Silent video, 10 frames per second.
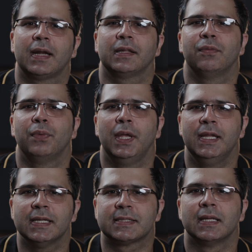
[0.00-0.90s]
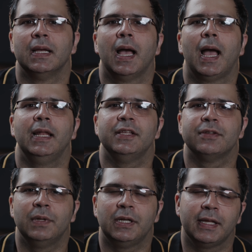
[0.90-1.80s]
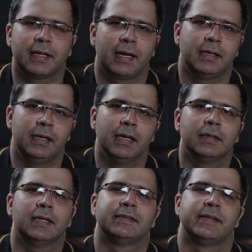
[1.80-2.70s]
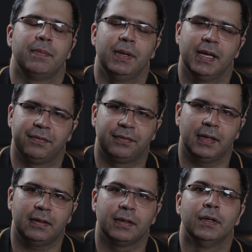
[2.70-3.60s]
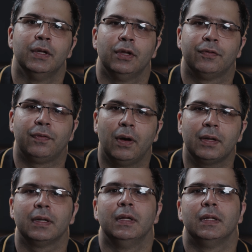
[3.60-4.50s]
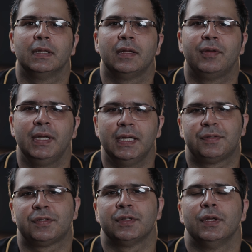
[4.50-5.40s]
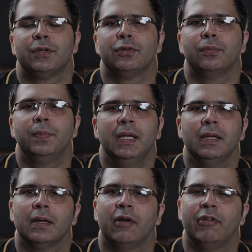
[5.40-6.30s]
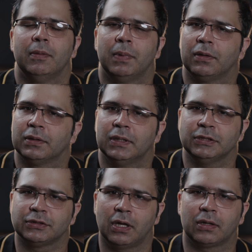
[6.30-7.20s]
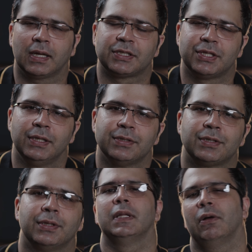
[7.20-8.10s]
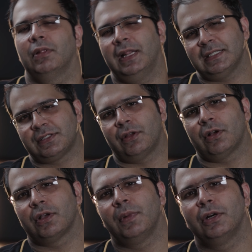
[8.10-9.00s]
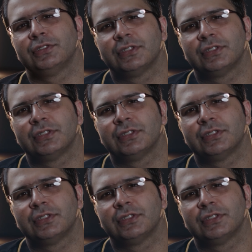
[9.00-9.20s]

are the various eligibility criteria that SEBI have set for the REITs to be available on the stock exchange. Now let's talk about